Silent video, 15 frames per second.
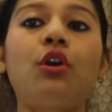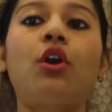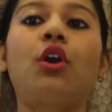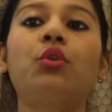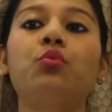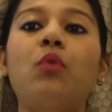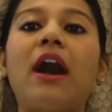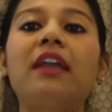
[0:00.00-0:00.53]

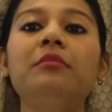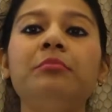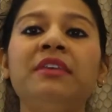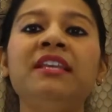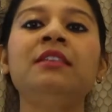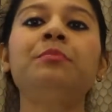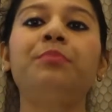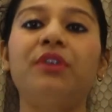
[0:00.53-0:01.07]
or 1
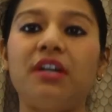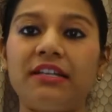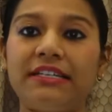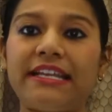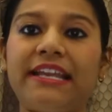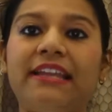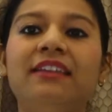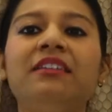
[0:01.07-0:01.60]
meal per
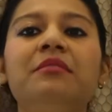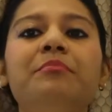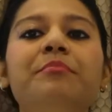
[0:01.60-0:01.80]
day,